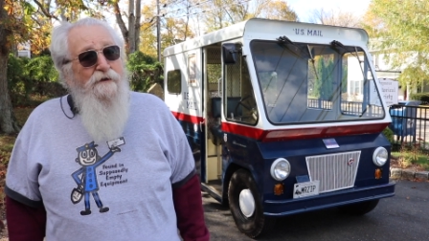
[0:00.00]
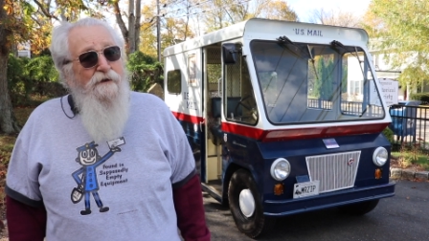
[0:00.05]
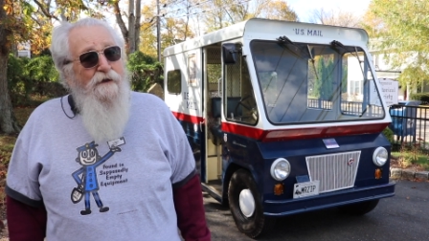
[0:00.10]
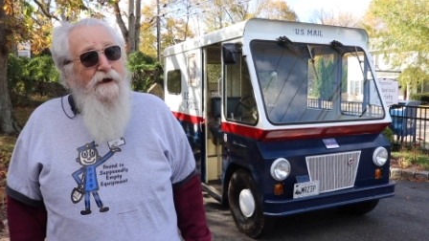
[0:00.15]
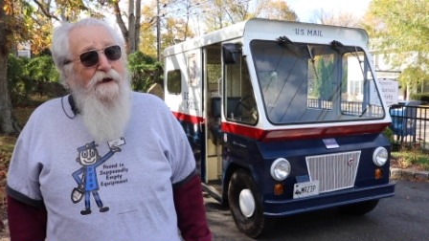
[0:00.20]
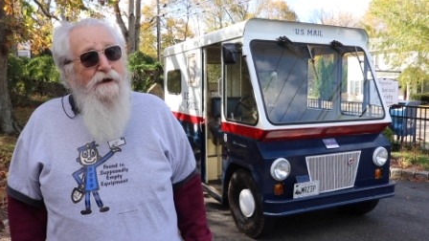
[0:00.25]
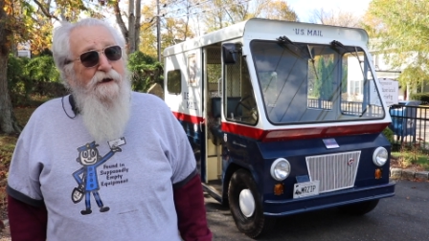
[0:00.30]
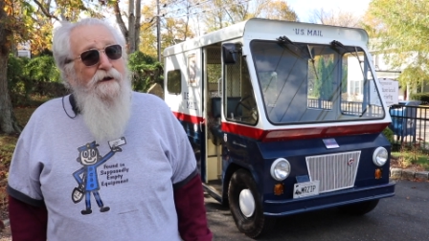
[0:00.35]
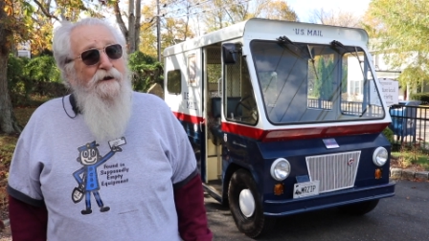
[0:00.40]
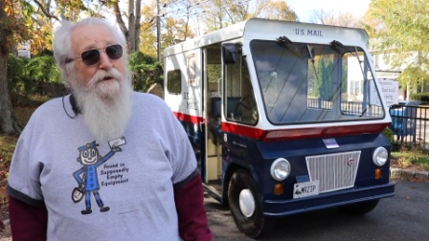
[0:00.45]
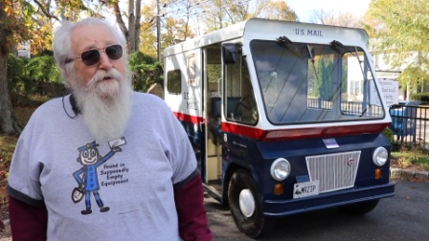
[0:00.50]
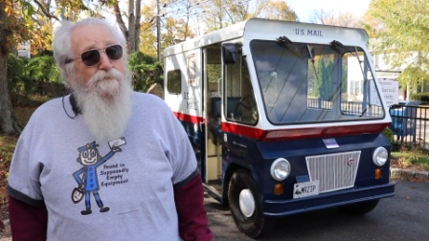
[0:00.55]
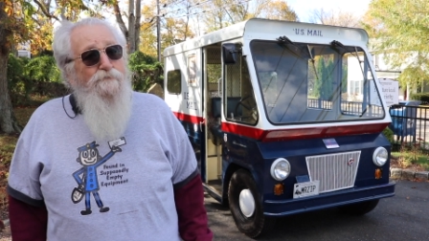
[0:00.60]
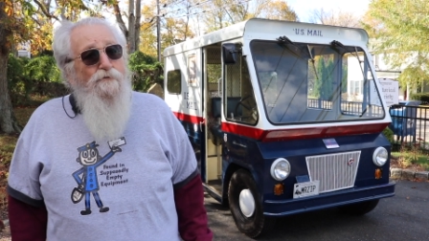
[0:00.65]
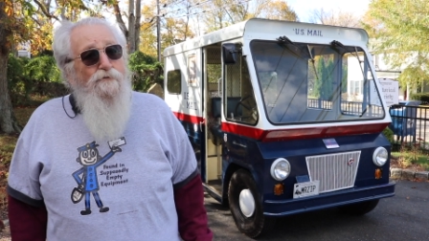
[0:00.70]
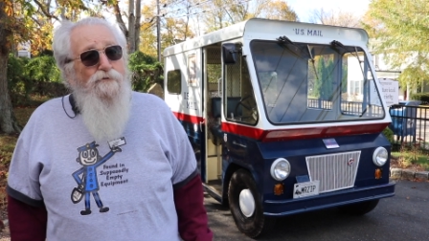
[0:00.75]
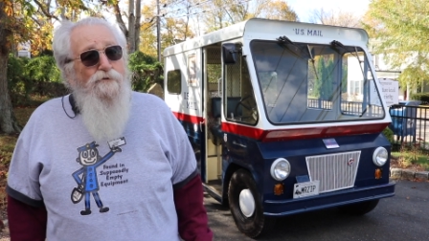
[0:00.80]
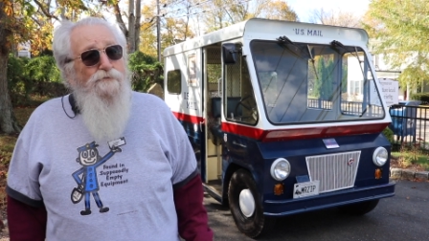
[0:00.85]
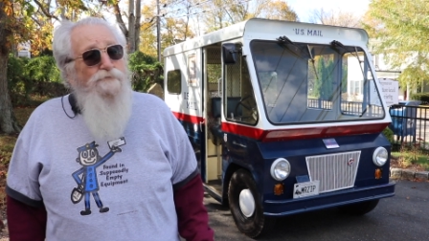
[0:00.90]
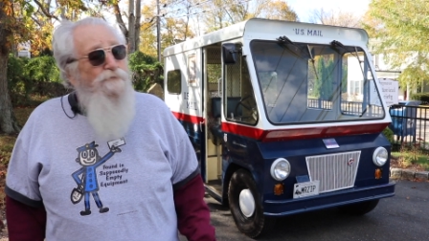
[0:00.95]

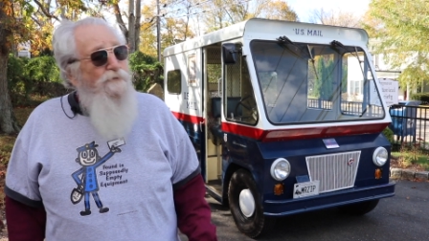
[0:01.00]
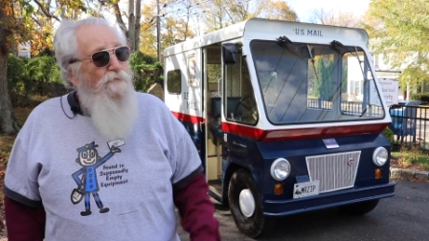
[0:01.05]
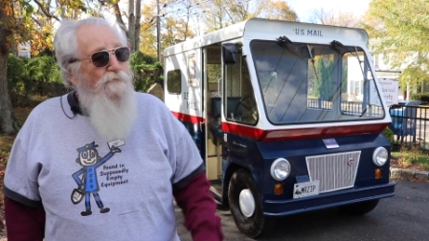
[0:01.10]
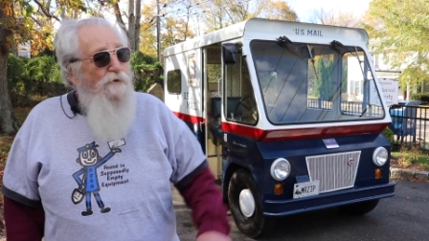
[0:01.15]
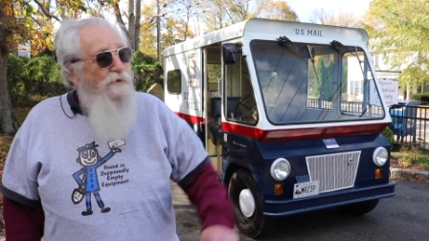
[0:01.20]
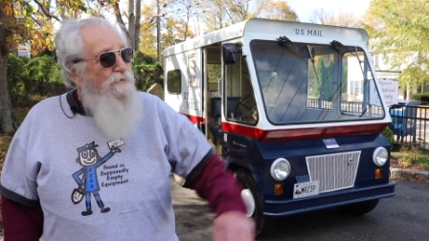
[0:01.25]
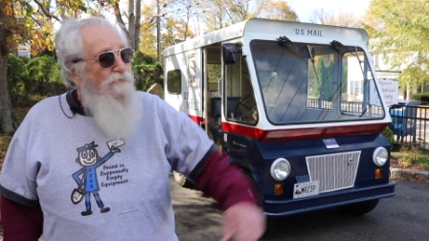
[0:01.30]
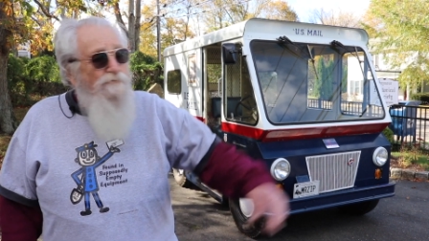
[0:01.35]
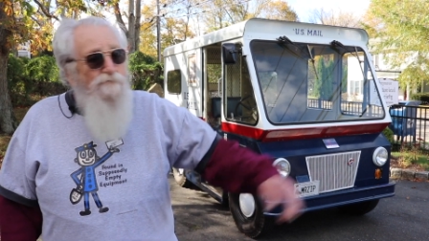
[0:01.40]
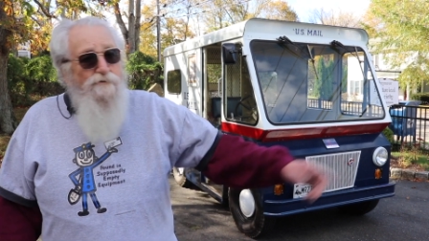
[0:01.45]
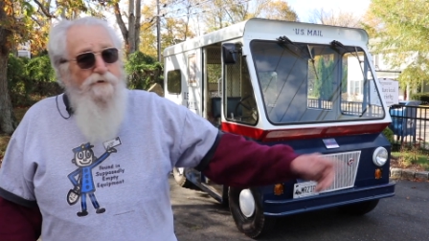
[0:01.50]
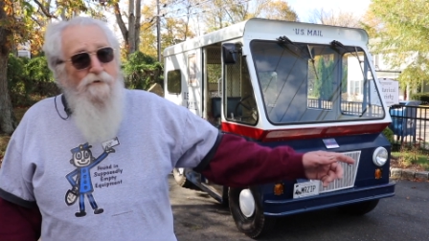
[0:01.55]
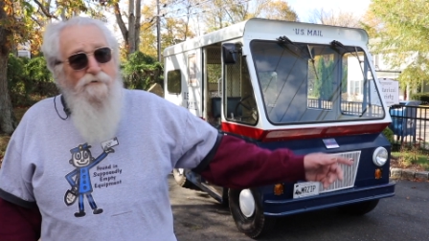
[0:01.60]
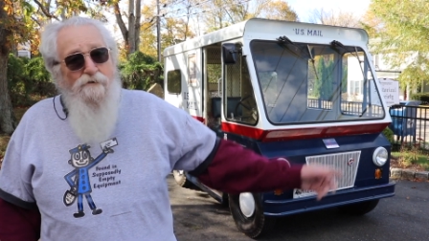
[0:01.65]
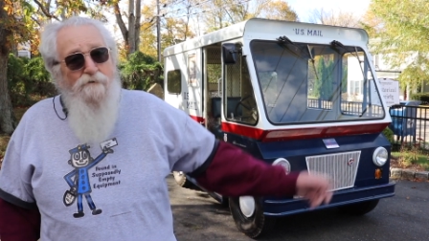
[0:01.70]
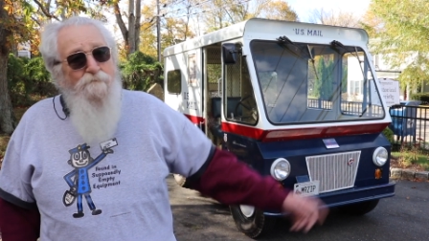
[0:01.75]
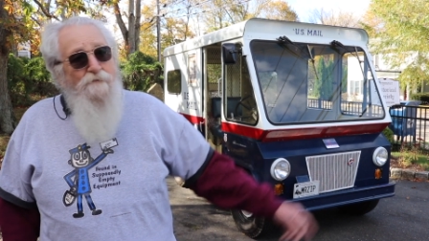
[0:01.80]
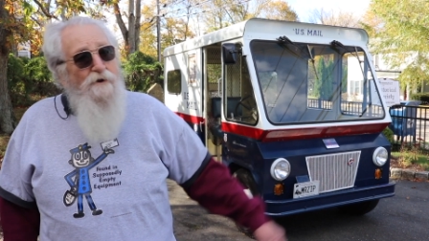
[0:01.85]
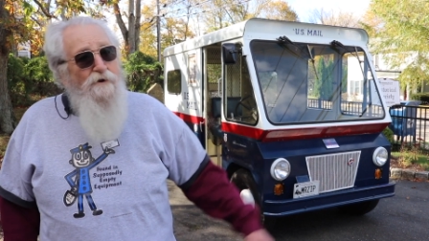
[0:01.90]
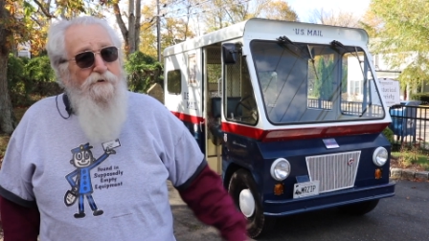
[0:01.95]
You couldn't do a U-turn
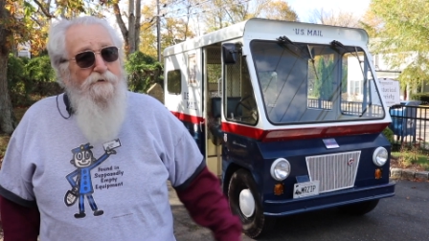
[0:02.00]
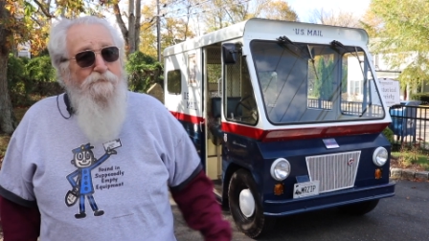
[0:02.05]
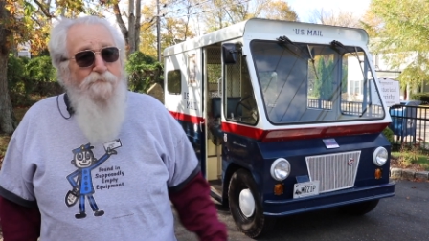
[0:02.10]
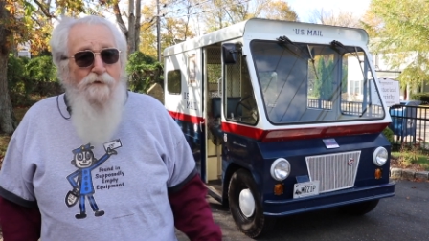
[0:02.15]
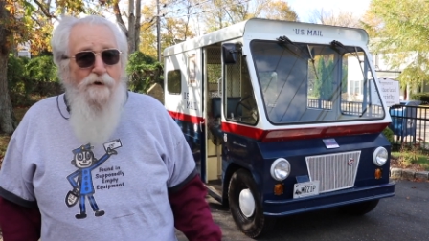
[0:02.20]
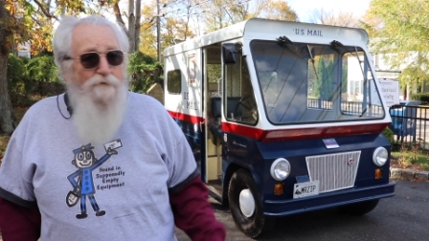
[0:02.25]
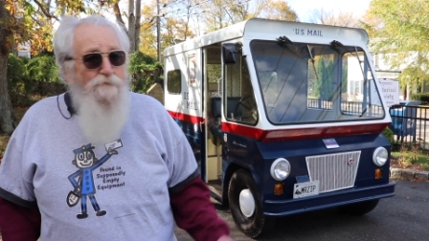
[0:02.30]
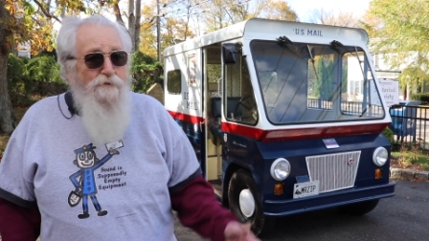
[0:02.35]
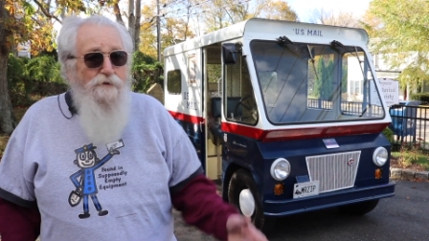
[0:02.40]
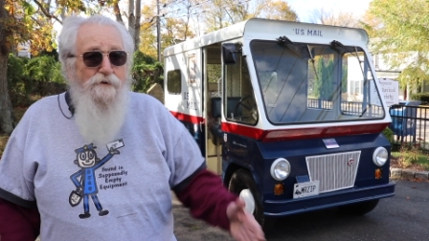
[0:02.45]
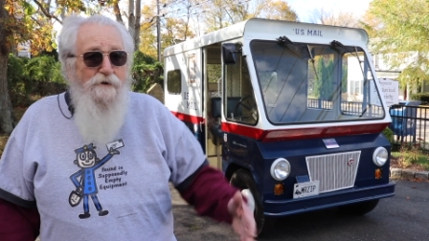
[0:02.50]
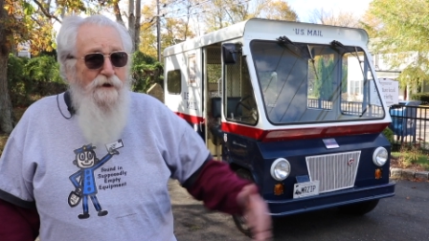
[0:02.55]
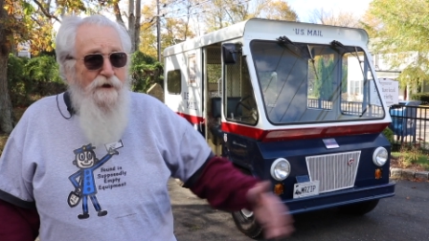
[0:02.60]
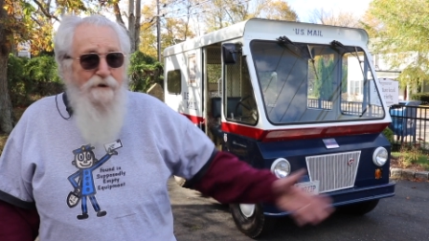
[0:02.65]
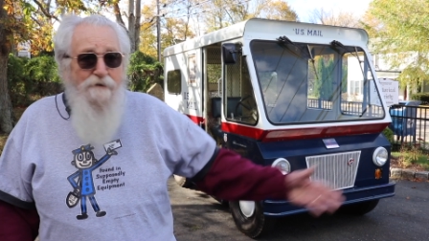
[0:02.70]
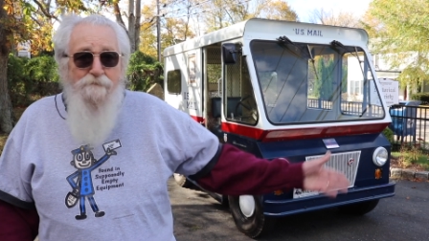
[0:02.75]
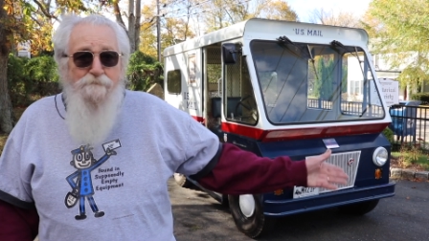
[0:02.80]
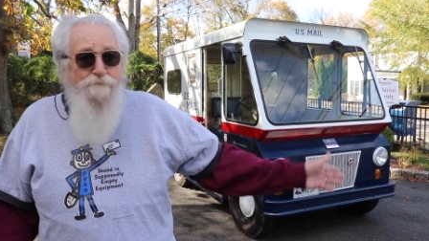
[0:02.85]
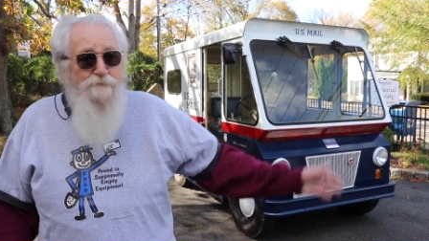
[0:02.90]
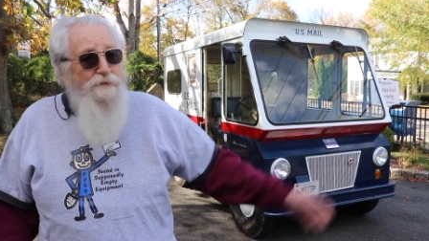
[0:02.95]
in the middle of the road. You
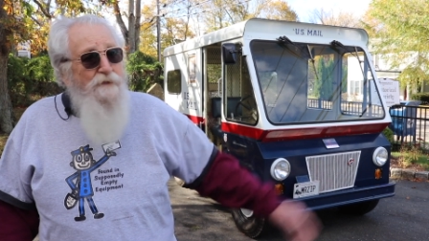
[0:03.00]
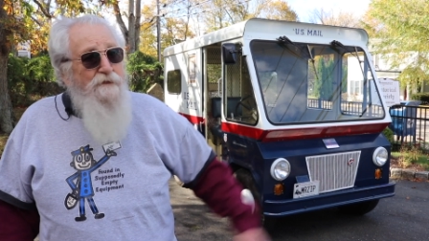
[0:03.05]
had to